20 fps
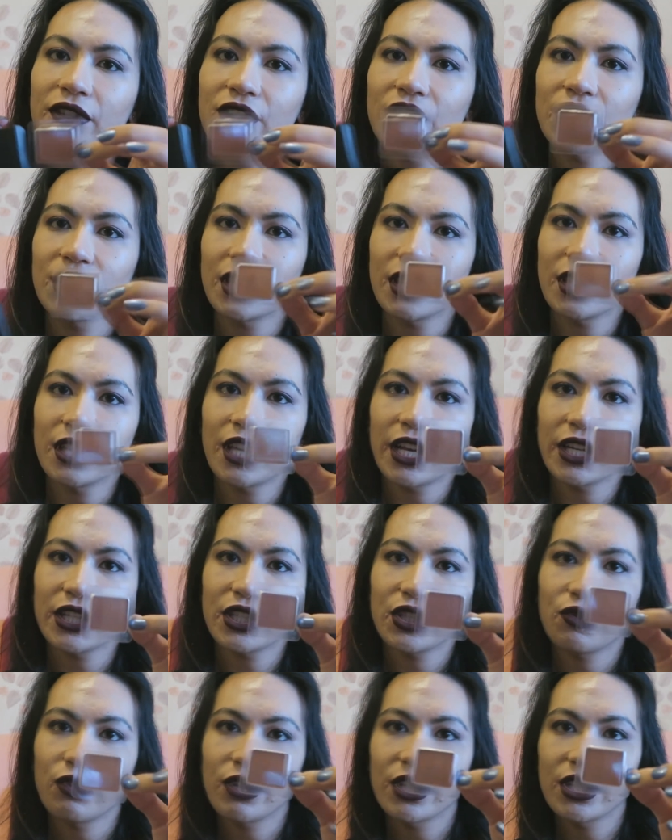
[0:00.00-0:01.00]
It's just a
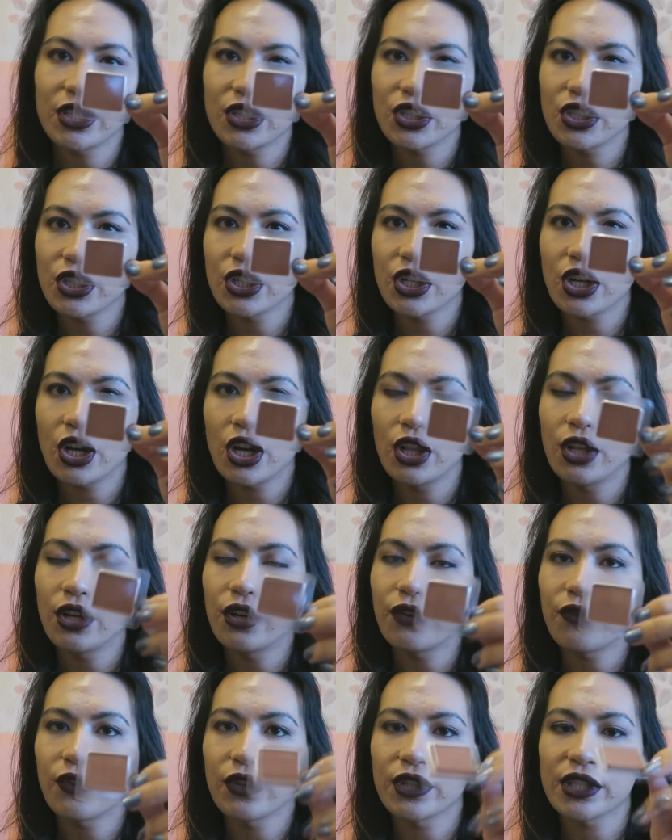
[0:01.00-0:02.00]
nice transition
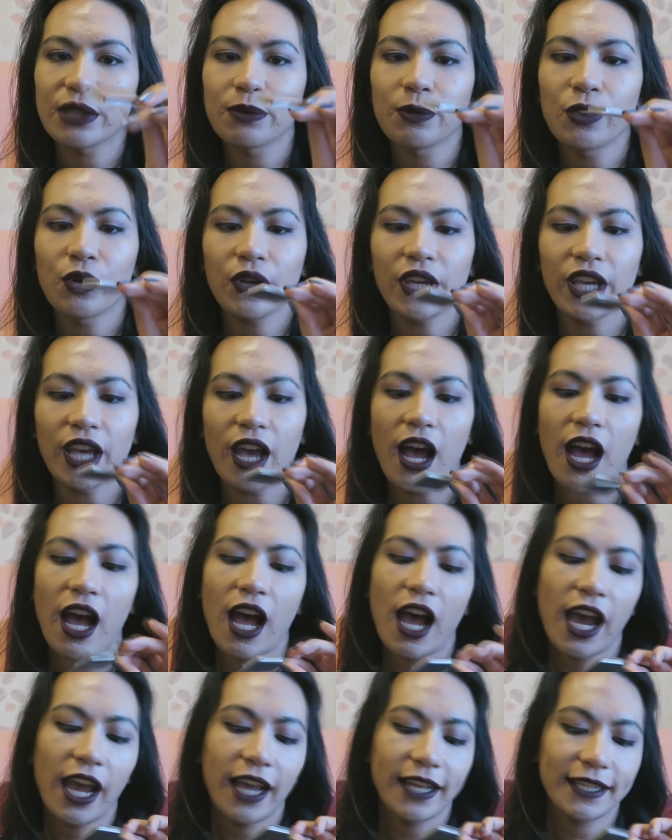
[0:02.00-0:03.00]
color for a smoky
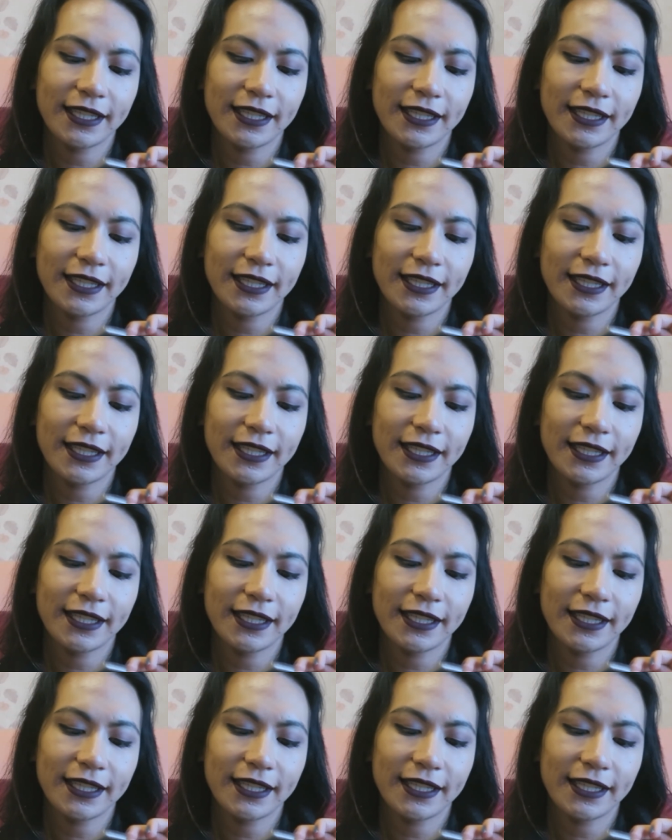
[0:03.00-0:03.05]
eye.